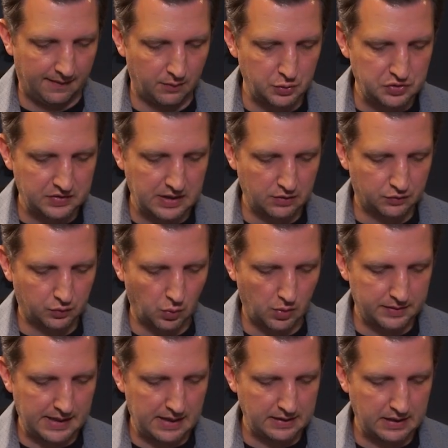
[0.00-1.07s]
And then we're just going to
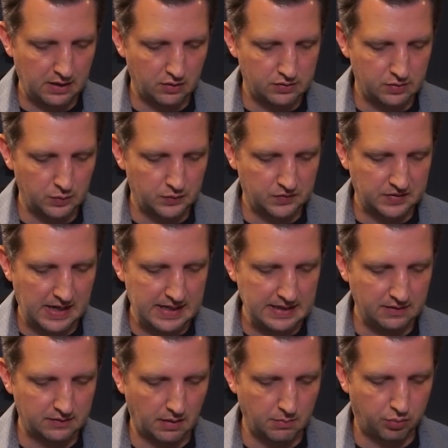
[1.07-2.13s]
scroll down here to
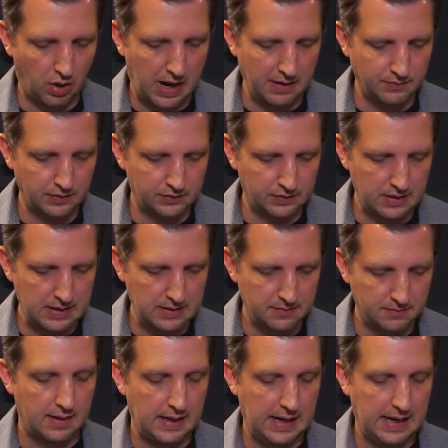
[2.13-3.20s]
settings and privacy
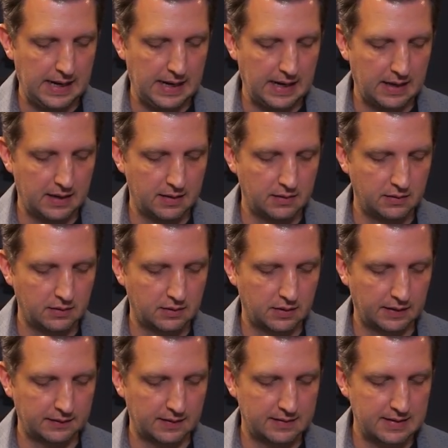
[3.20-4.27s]
and
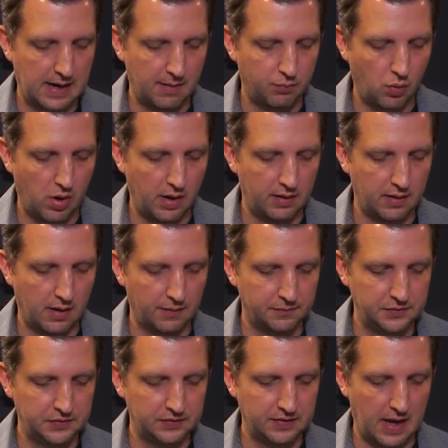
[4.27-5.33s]
click the top one
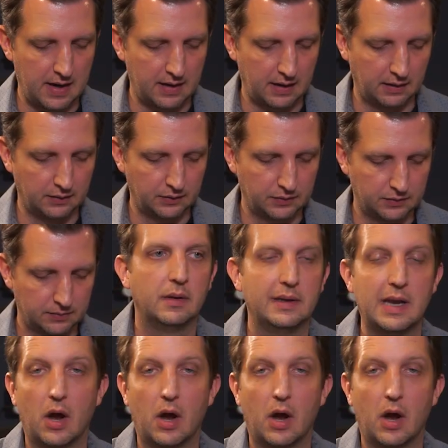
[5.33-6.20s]
of settings.